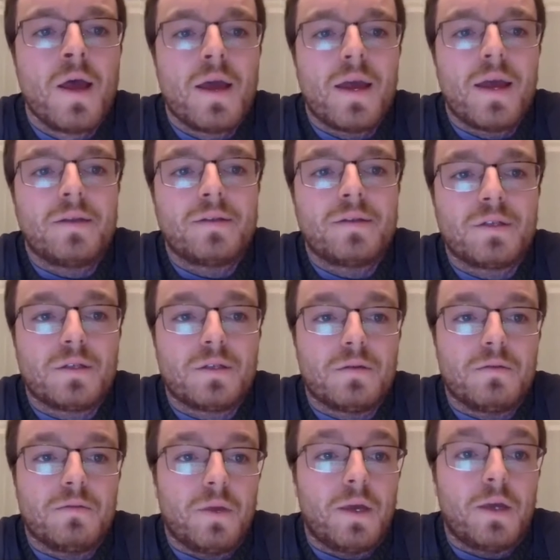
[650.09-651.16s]

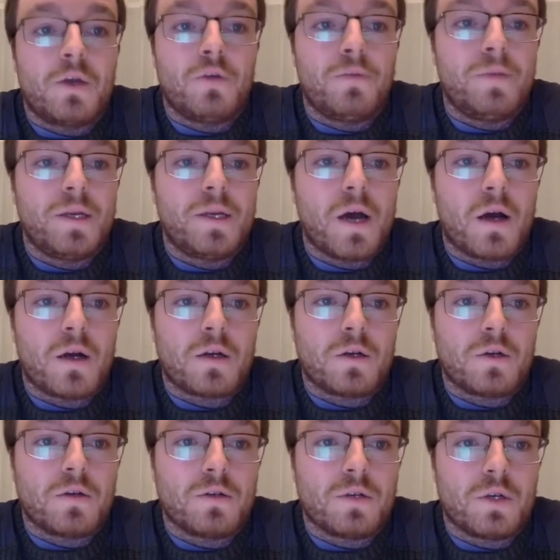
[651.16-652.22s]
it could be
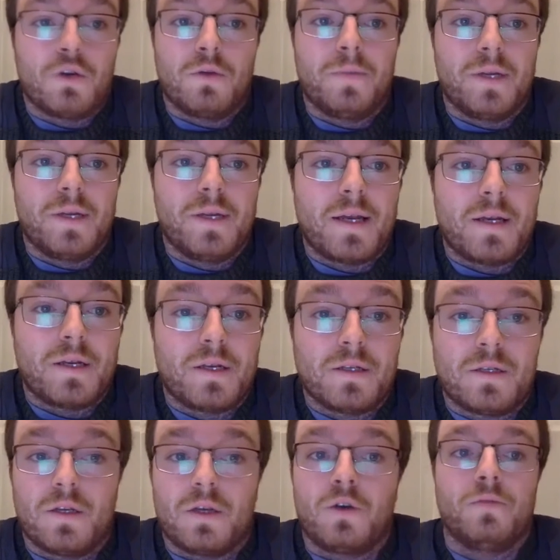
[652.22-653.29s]
doctors, it could be
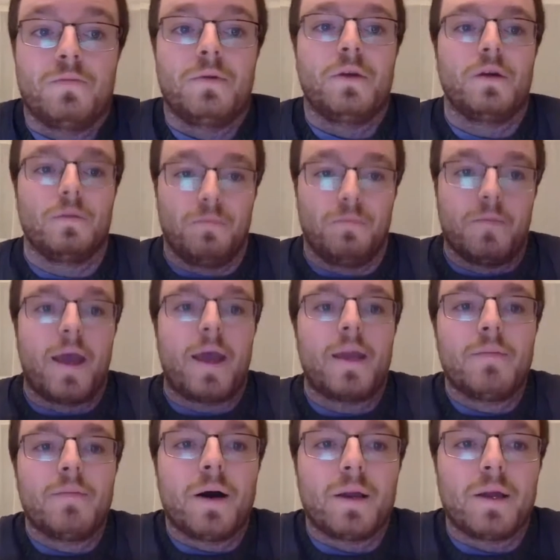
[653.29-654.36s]
dentists, it could be
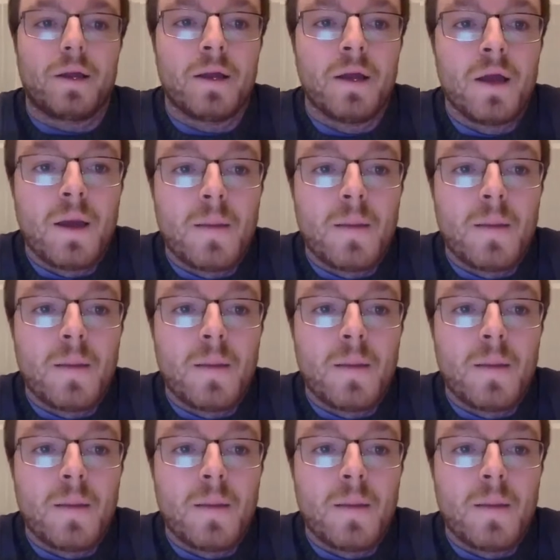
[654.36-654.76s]
anybody,